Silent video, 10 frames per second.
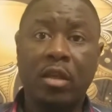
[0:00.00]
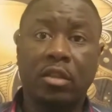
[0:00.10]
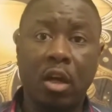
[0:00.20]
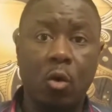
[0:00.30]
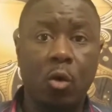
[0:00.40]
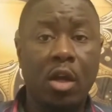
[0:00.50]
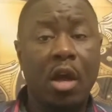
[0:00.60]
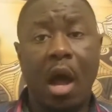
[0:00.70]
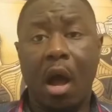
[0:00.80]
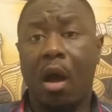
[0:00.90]
So,
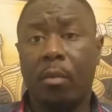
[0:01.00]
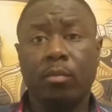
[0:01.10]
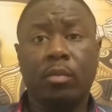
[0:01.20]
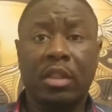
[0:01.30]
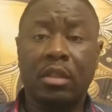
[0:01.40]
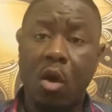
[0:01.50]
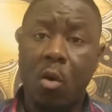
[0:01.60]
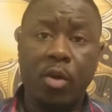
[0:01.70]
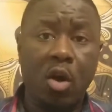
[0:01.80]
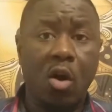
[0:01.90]

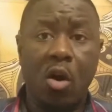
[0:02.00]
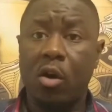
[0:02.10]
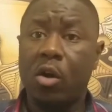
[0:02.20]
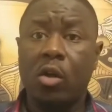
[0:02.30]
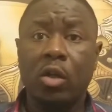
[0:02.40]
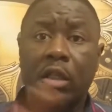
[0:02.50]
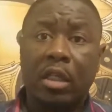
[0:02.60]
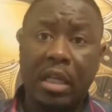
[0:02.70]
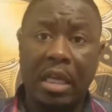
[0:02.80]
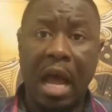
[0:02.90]
hope y'all
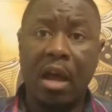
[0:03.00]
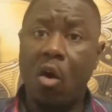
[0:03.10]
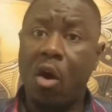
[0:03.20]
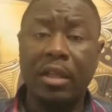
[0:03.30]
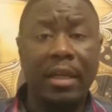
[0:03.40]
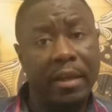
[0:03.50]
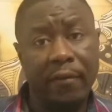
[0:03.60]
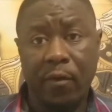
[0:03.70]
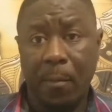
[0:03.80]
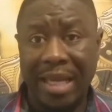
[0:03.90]
got all of the
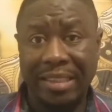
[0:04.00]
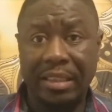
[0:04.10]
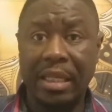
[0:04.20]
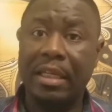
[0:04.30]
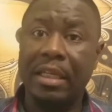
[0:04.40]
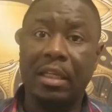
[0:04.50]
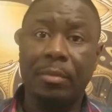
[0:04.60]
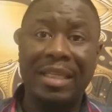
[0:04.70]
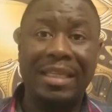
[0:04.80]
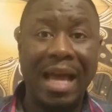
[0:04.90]
information that needed to
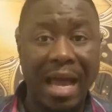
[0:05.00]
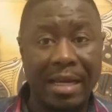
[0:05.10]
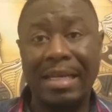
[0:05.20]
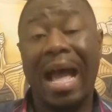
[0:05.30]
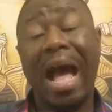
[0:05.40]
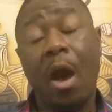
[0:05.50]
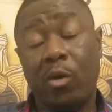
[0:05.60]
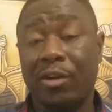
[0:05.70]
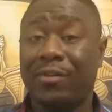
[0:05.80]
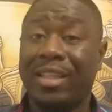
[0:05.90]
be gotten
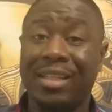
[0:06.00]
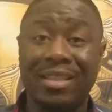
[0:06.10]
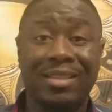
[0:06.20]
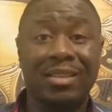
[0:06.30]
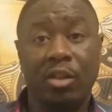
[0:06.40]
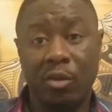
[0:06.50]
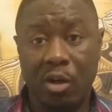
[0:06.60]
out of this,